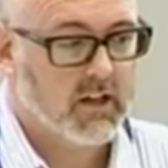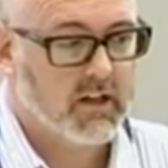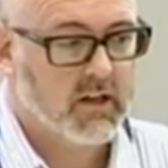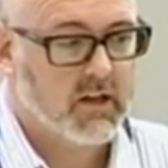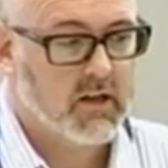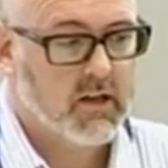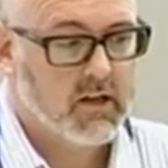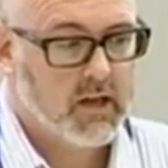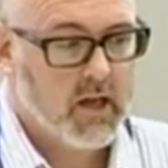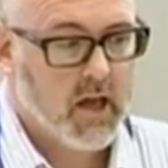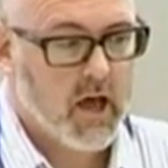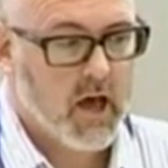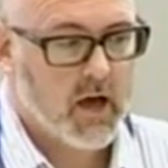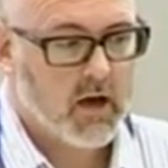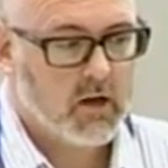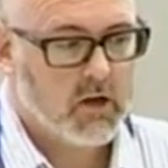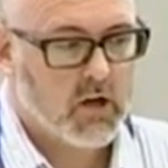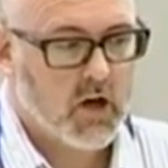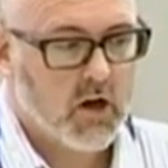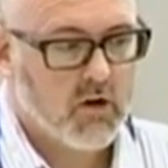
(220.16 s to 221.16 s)
in
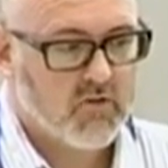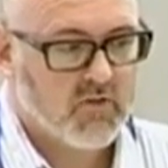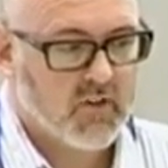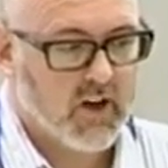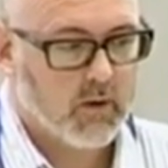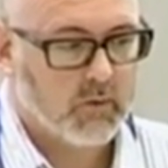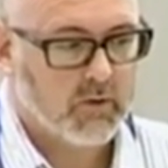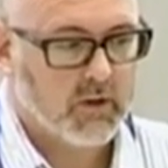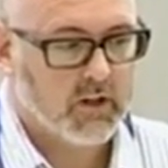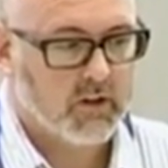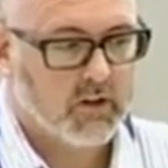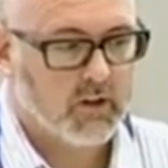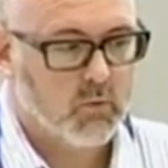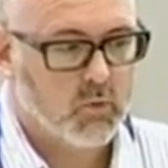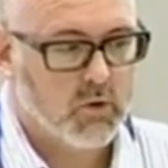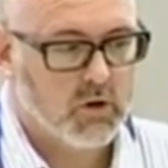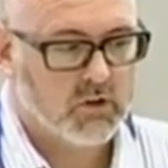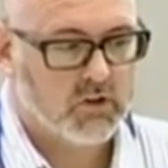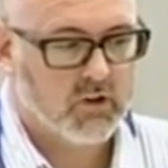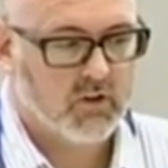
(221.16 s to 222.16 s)
co-founding the
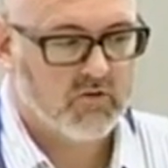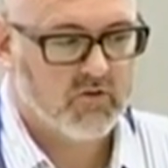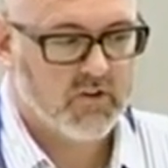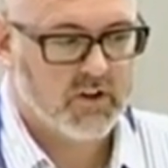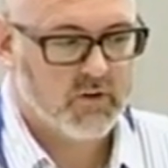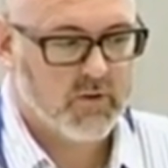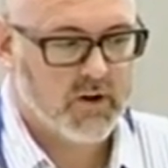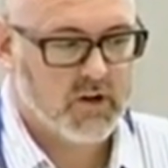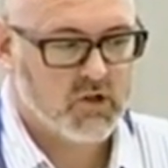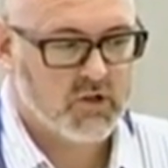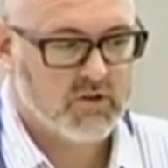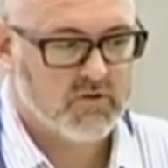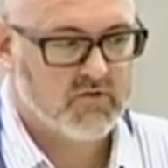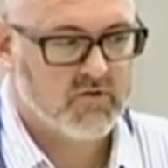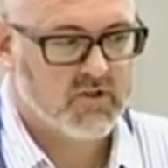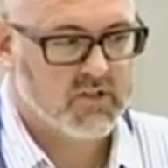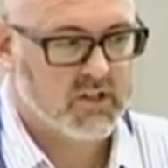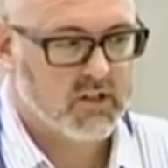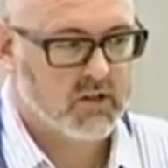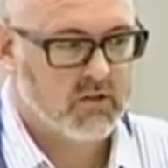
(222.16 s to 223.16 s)
World Confederation of
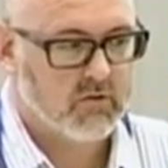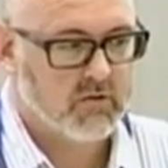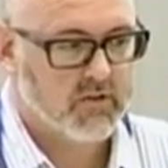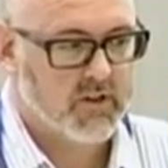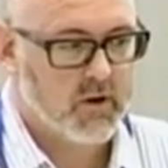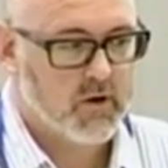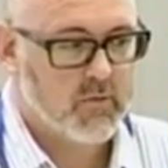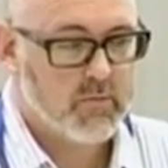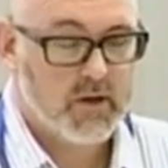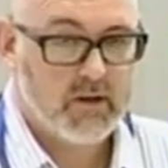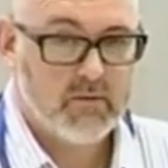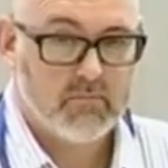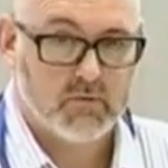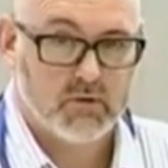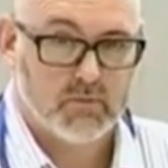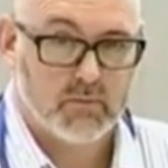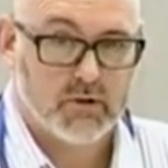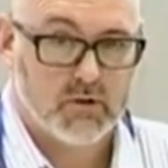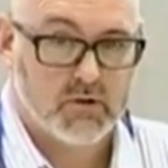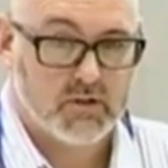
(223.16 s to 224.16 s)
Physical Therapy,
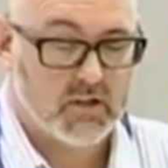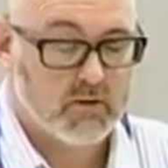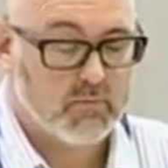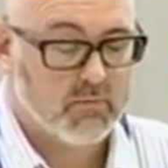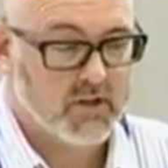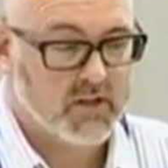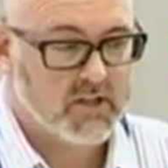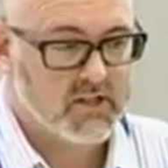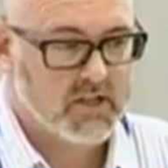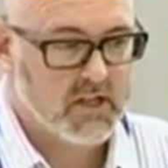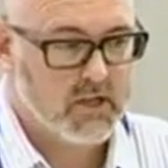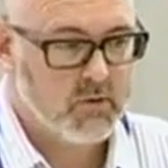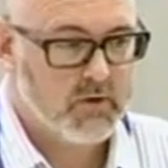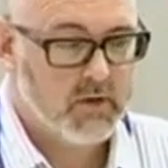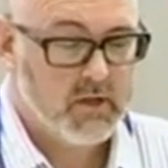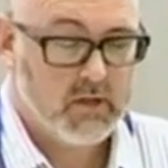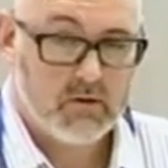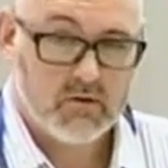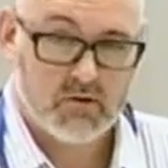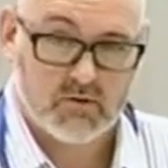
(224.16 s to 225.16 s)
WCPT,
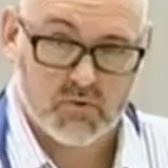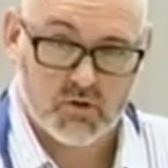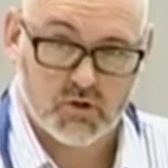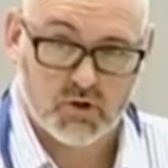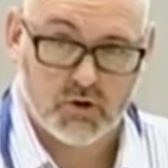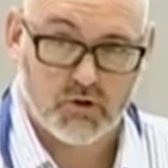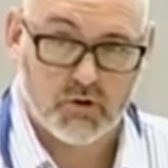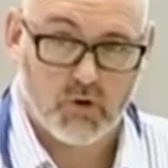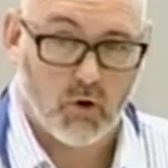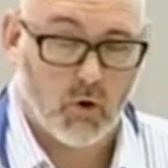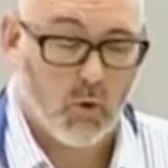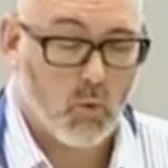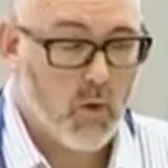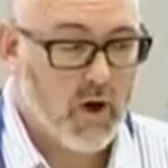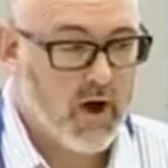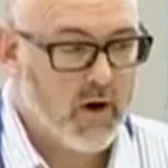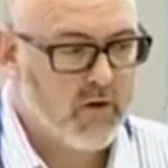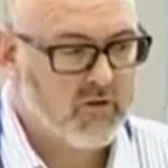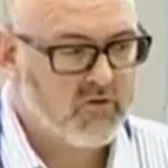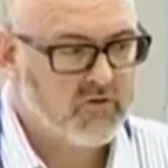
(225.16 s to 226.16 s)
which I'm sure you're all
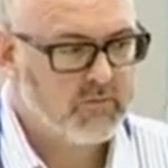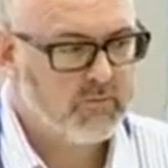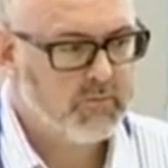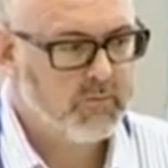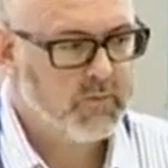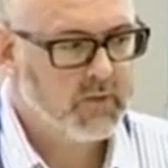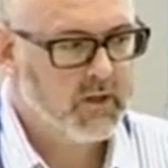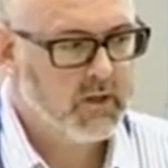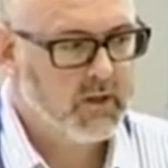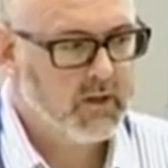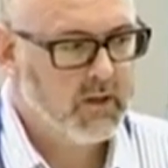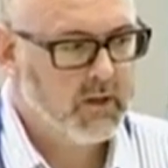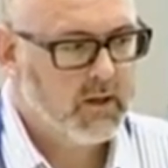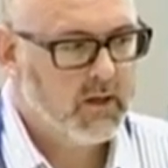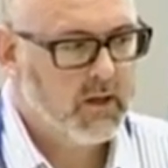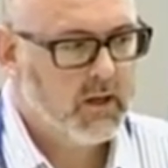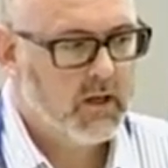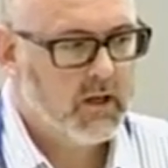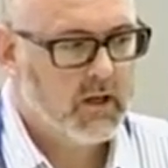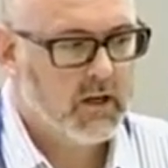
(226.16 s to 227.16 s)
aware of.
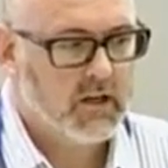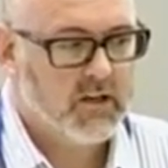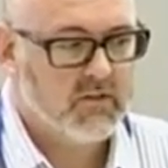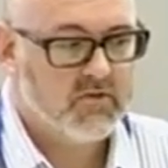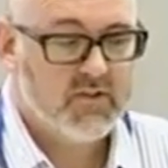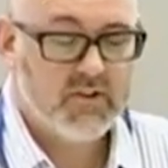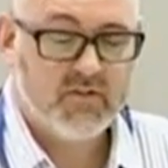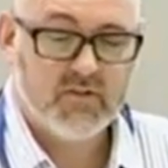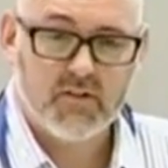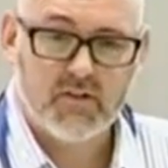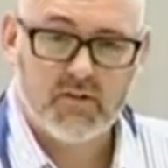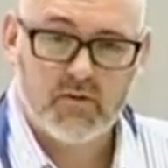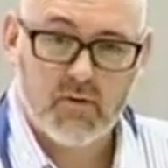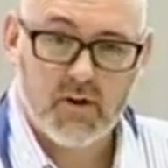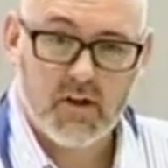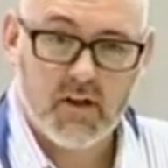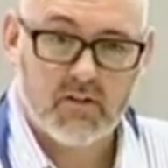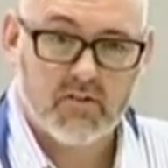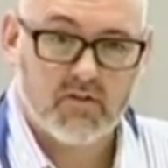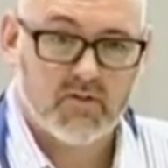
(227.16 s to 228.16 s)
And in
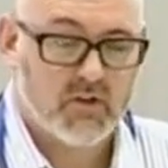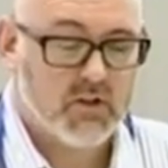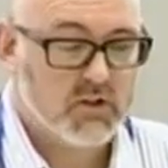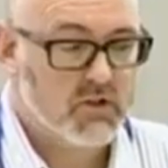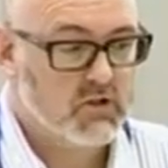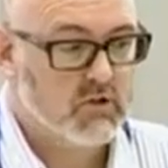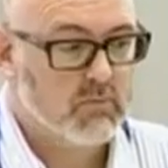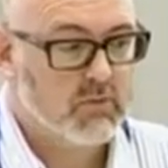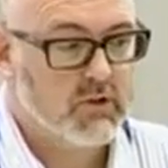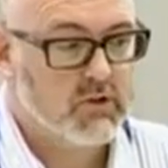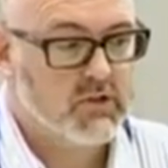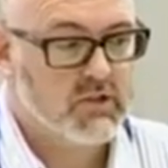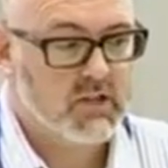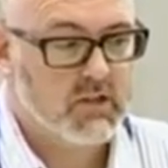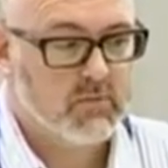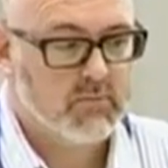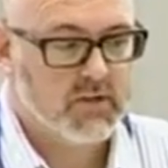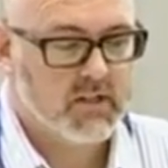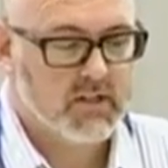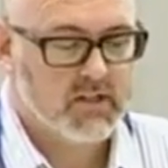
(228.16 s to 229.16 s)
1953, the first
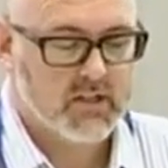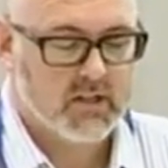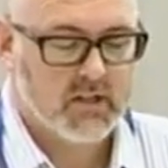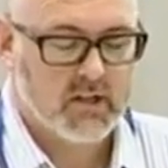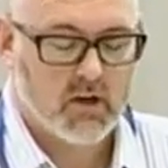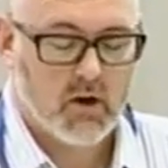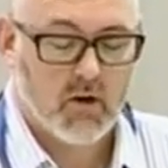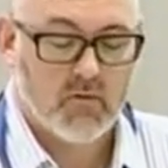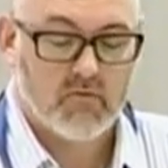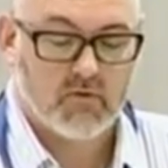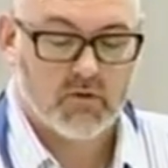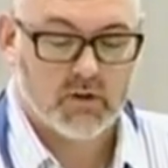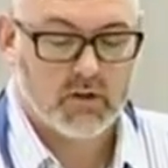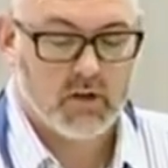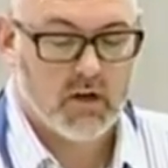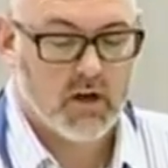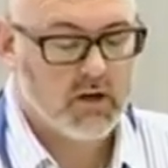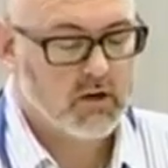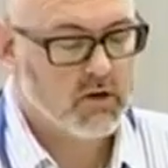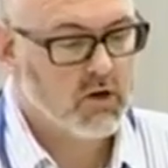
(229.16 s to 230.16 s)
WCPT
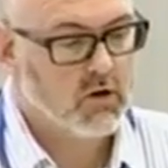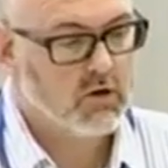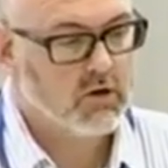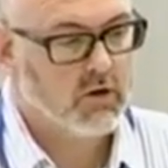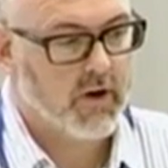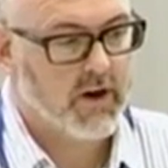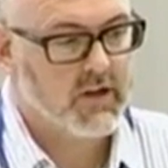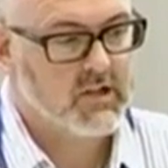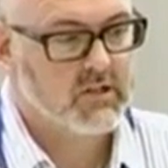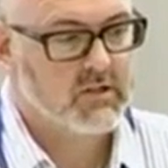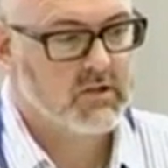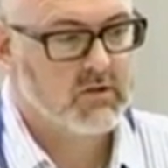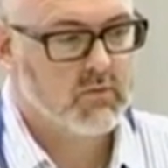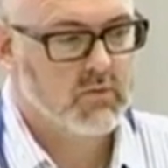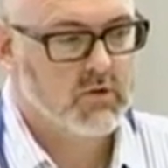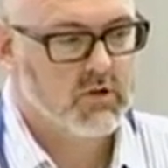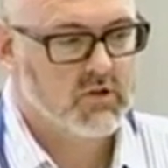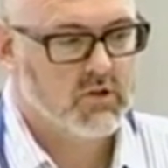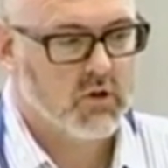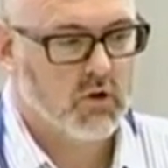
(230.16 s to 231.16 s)
Congress
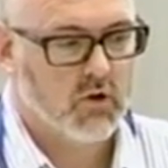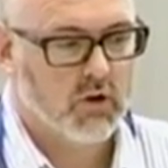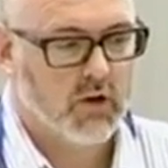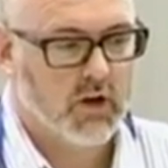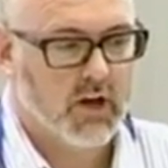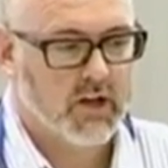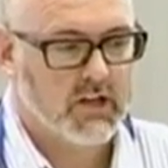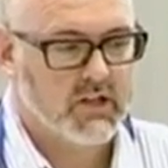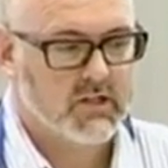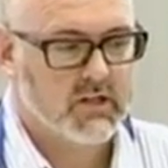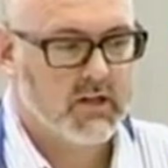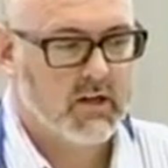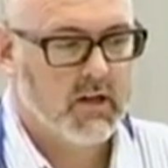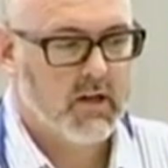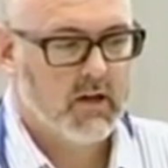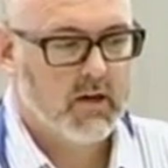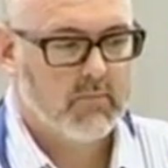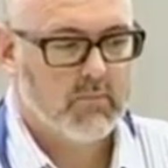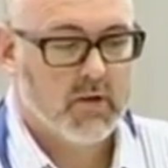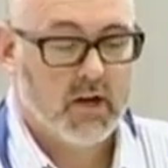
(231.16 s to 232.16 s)
was organised
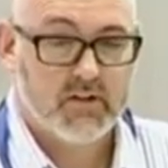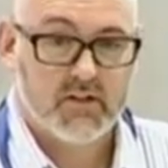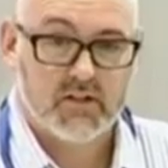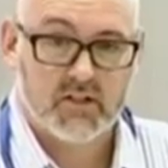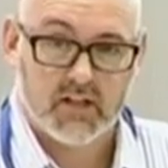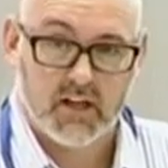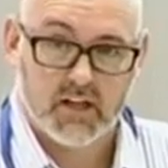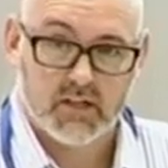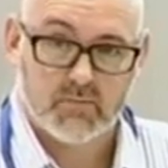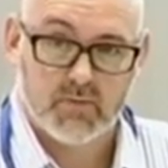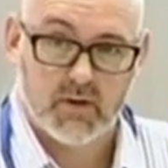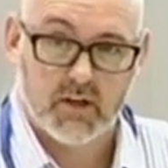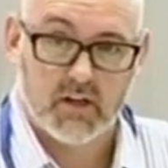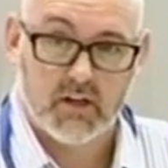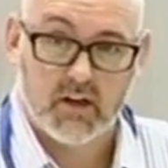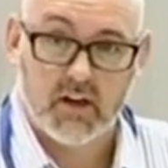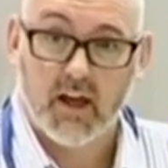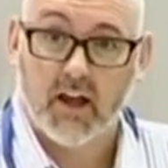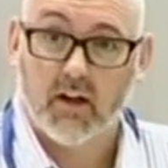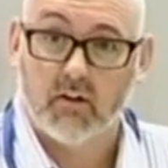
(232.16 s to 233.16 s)
by the CSP
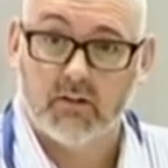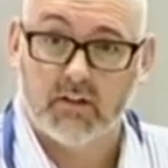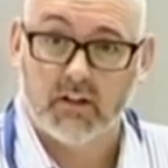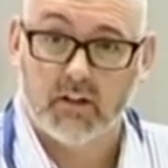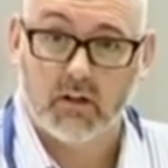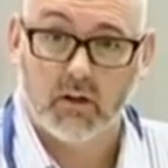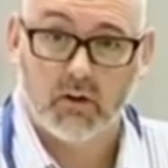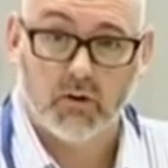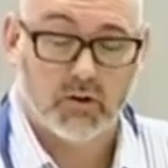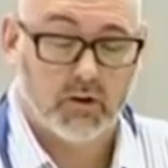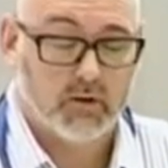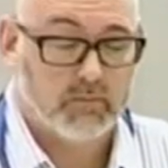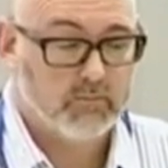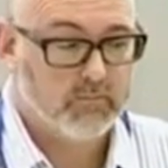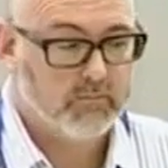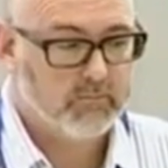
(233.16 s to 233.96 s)
and held in London.